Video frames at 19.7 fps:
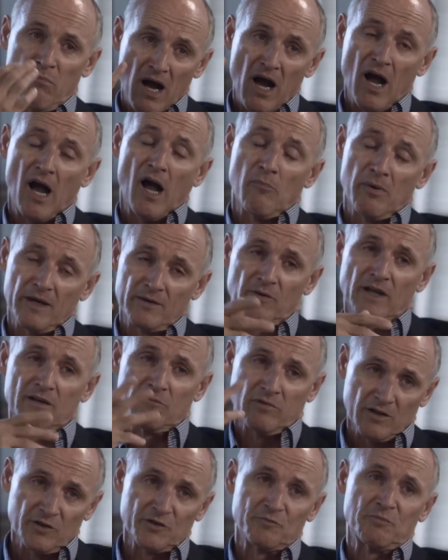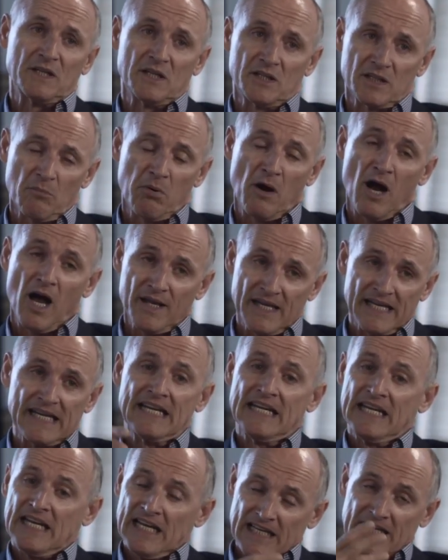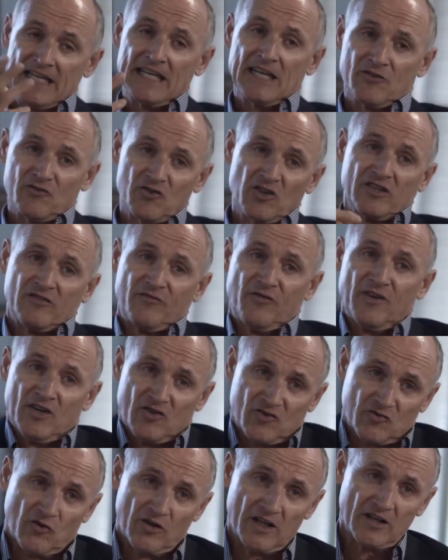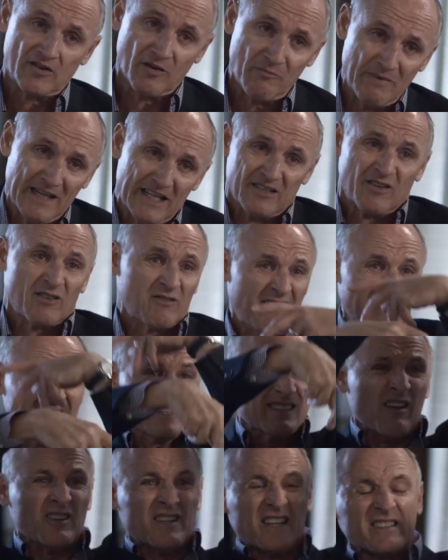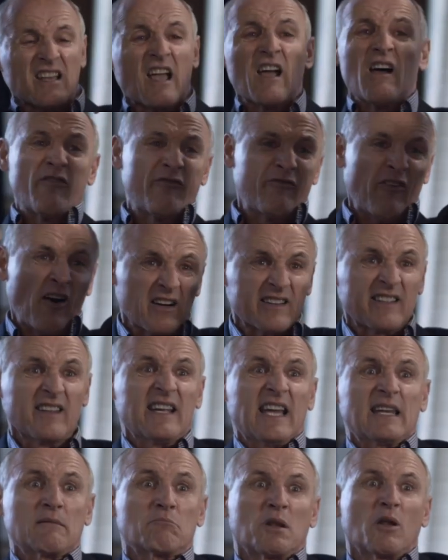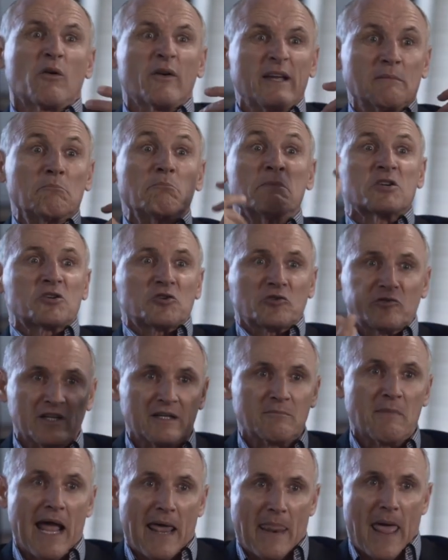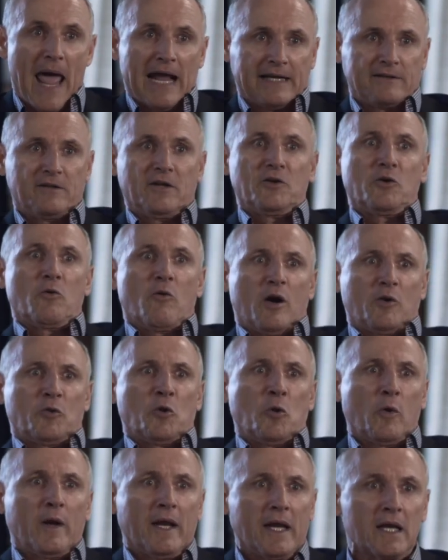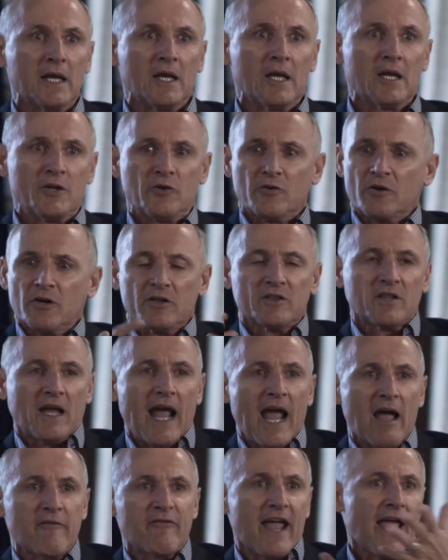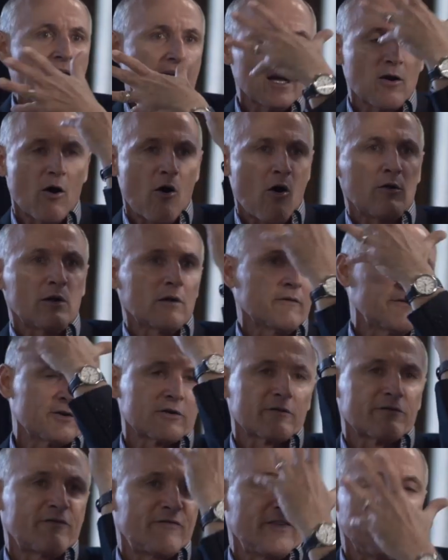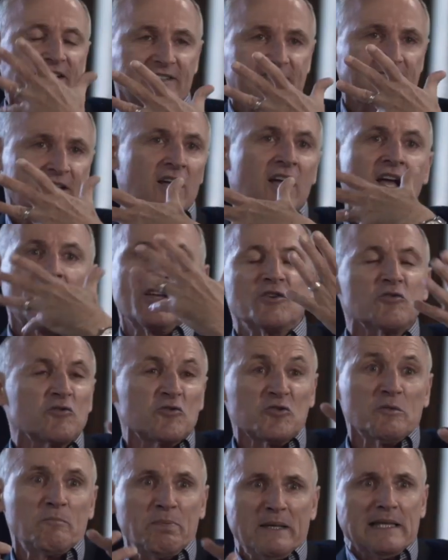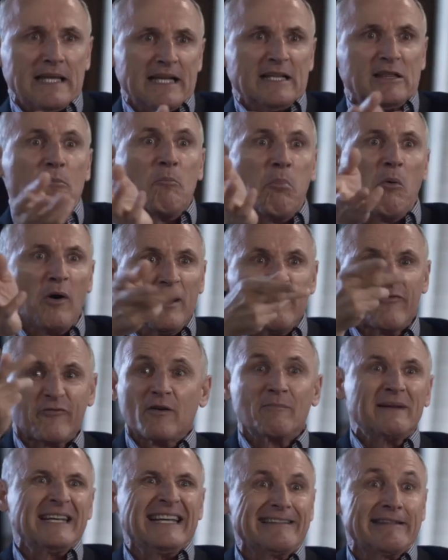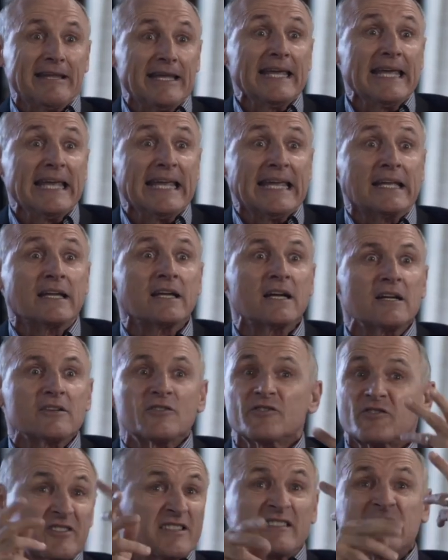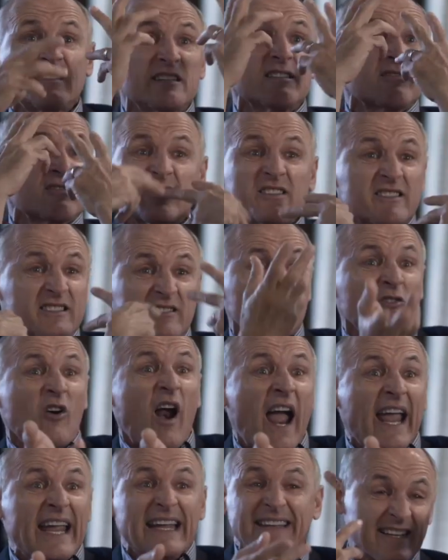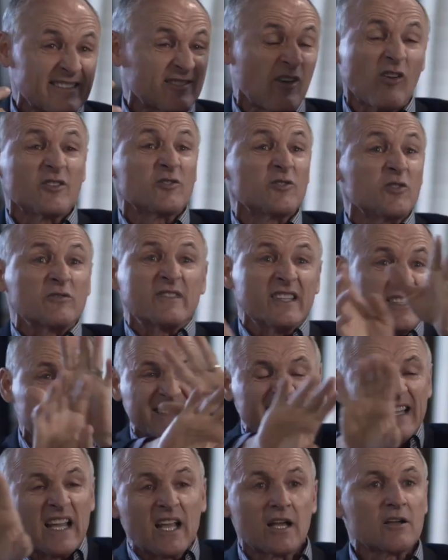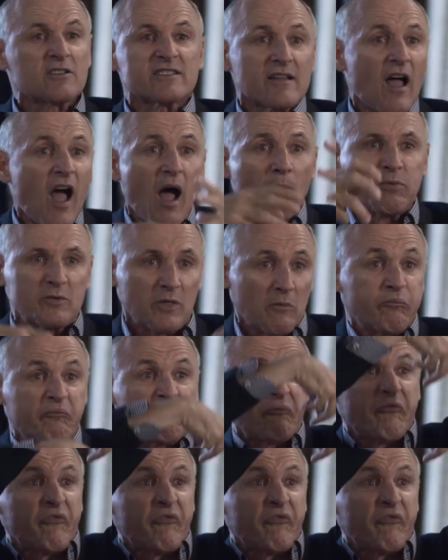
Bob, and when will he be in the body? He had just finished turning to me and goes, "What is all this farting and blowing Michelin man acting you are doing? You're going to have egg all over your face. You, you should be like the boy from E T You just you're just crying. That's all you do. They just stop with the